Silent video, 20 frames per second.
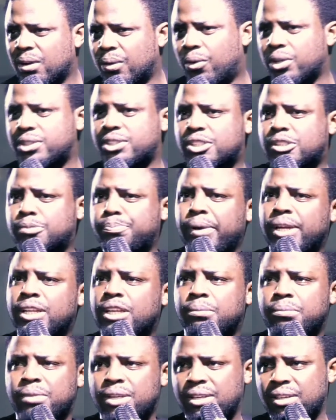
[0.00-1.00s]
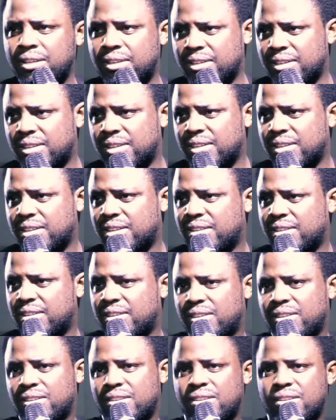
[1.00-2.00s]
What is paining me
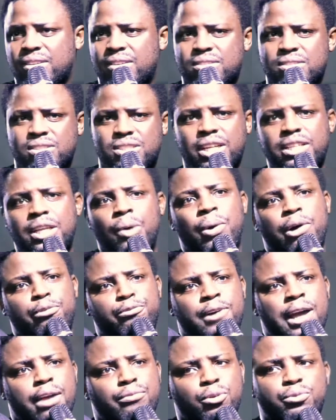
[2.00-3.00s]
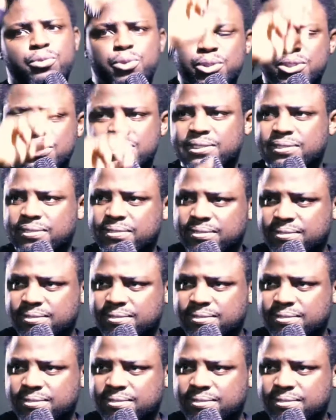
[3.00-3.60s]
is that there were five of us.